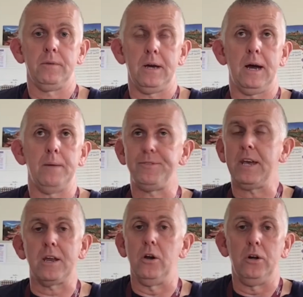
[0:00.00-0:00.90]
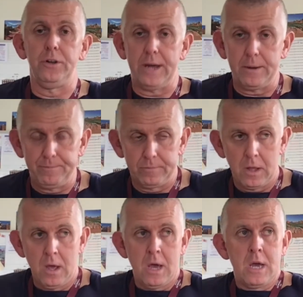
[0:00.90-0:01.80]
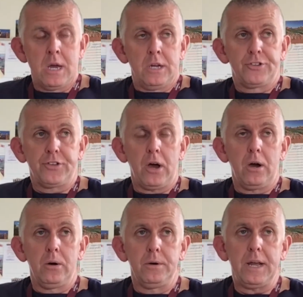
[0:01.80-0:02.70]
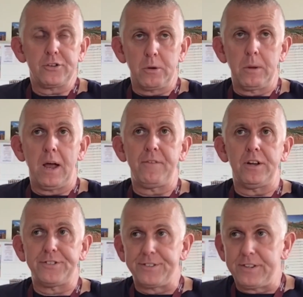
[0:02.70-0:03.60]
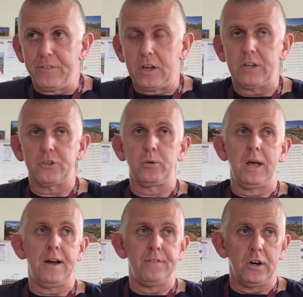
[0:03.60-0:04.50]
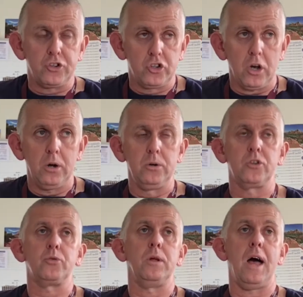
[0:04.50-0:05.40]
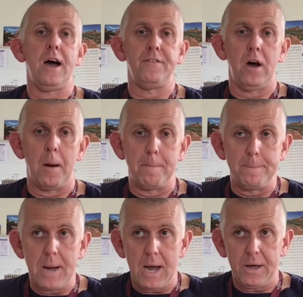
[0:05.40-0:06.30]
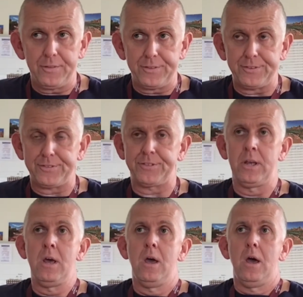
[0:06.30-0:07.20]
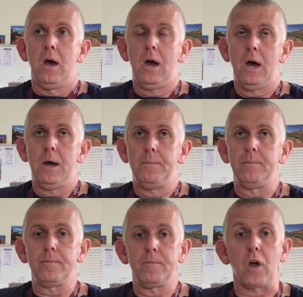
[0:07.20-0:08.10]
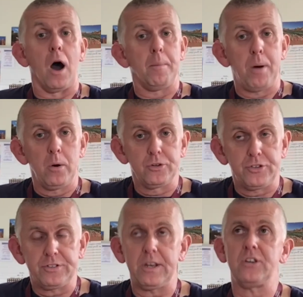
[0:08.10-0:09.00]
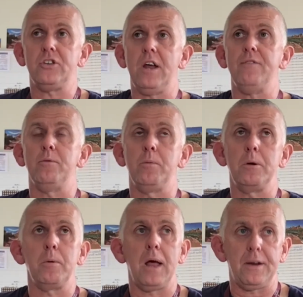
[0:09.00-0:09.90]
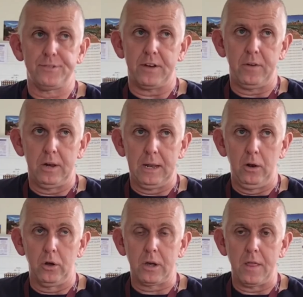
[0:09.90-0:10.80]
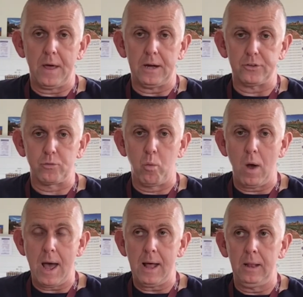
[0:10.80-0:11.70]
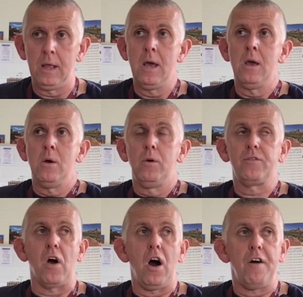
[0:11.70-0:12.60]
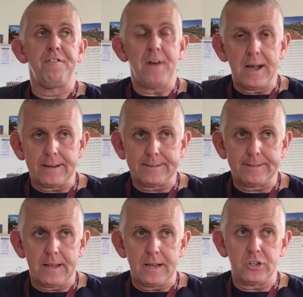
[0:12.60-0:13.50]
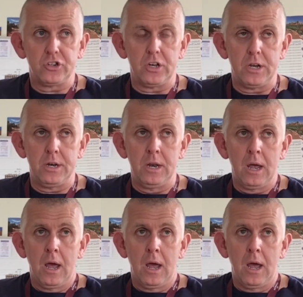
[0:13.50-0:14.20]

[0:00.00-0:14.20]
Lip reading: I'm taking it all down. So next week we'll have our certificates, we'll have our jokes, we'll have our maths. We've got our poetry section, haven't we? We'll have to have a little look at that as well. We've got our facts section.